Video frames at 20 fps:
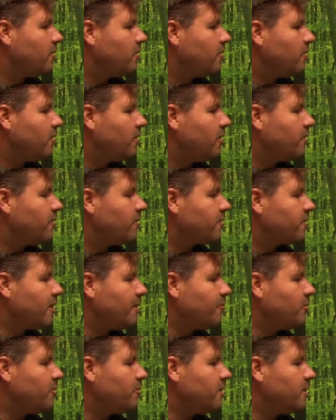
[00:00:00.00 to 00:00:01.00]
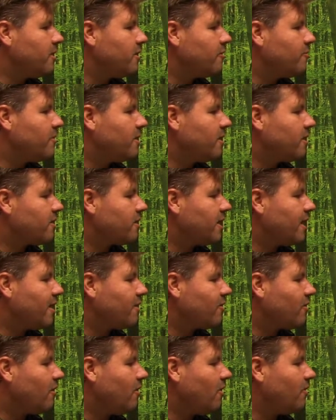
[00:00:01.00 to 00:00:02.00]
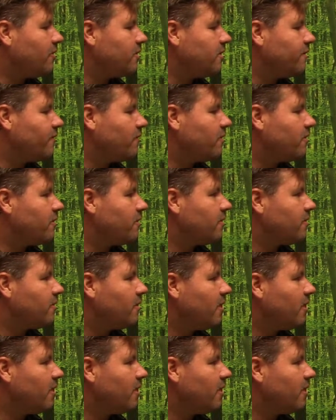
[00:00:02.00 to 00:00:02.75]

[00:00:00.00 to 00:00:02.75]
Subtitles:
The supplement is, because it has all the different